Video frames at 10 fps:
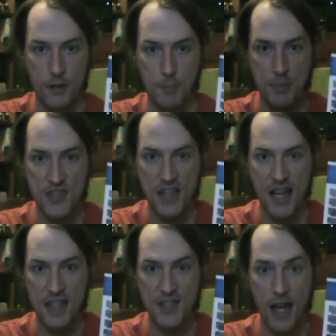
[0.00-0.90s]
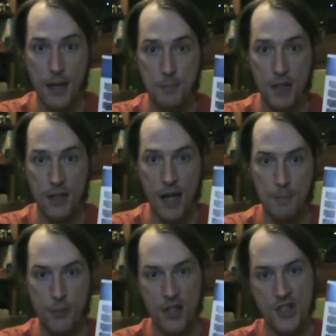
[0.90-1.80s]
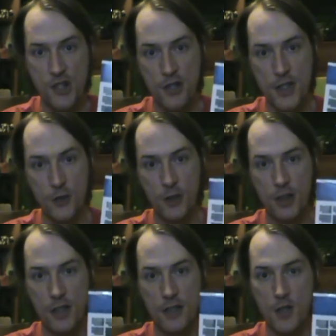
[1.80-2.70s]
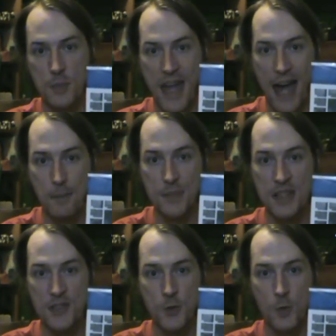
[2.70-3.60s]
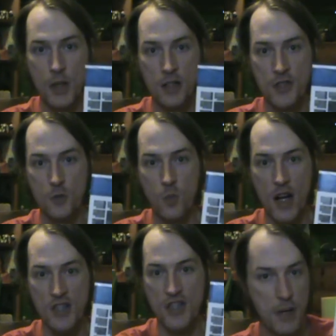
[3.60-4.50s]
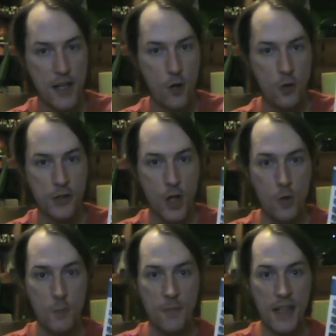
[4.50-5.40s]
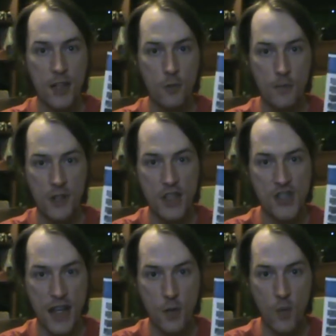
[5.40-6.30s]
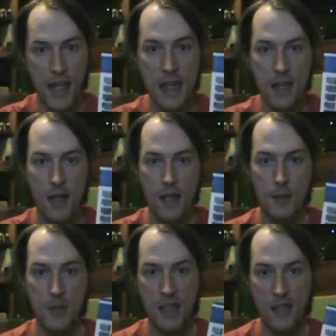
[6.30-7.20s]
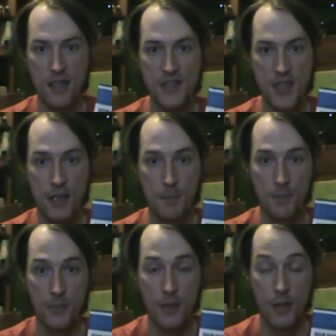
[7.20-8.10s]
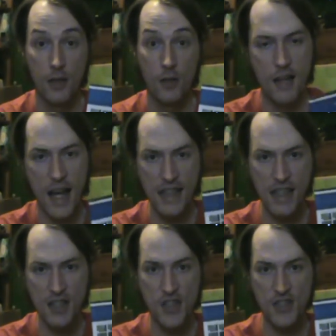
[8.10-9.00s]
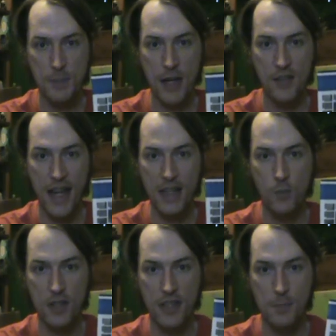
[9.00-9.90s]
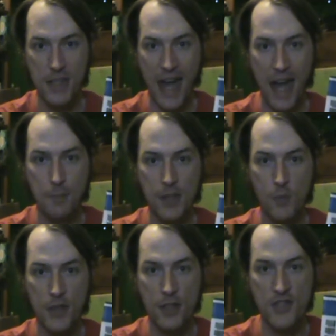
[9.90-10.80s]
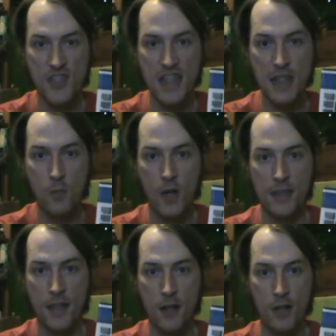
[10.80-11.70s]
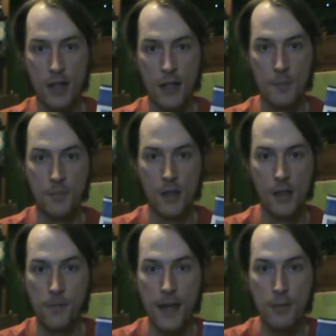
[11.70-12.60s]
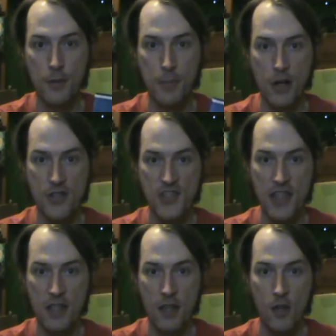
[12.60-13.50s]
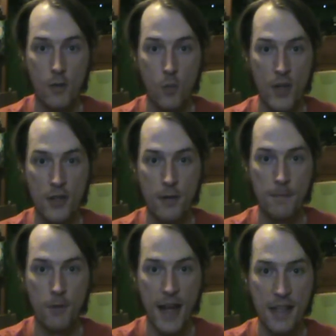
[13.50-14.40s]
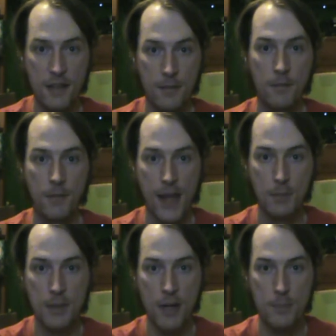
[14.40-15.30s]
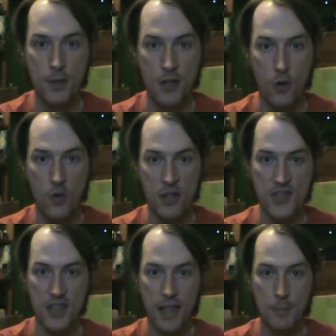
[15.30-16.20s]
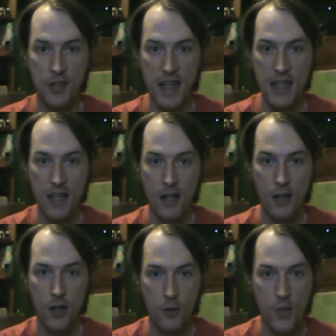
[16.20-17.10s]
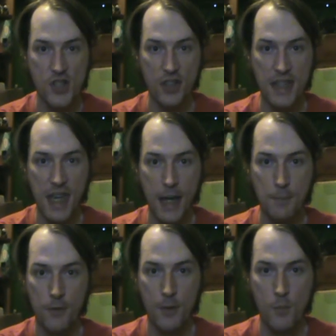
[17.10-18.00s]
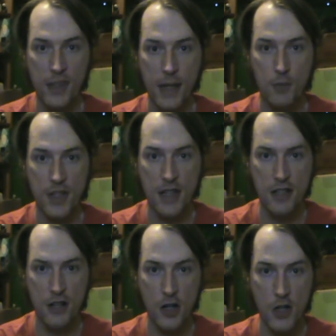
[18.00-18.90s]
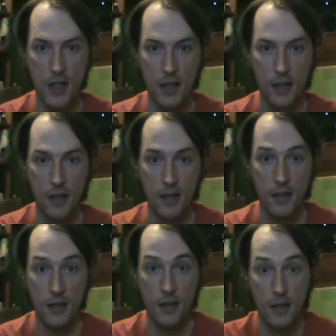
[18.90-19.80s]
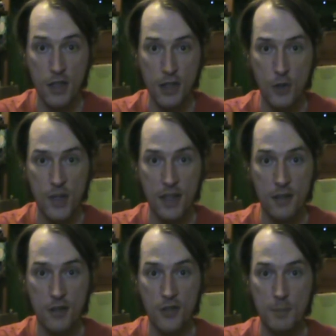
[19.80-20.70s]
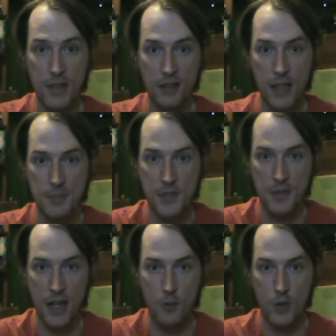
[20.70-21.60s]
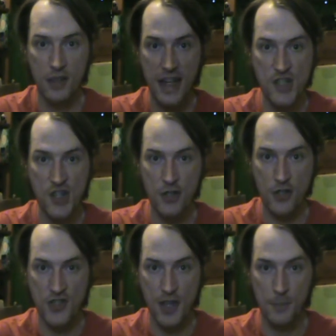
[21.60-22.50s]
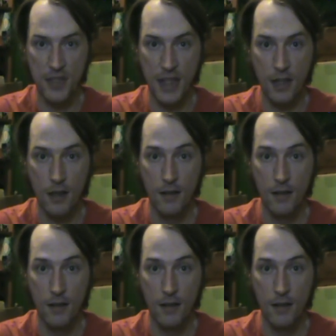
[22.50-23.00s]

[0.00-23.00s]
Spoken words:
Besides, I'm pretty sure you'll be happy to watch my old home video footage anyway, because I think just about anyone can be happy when they're seeing what their favorite person, whether a friend, family member, or a celebrity, originally came from when they were younger. It could build up some kind of relation or something.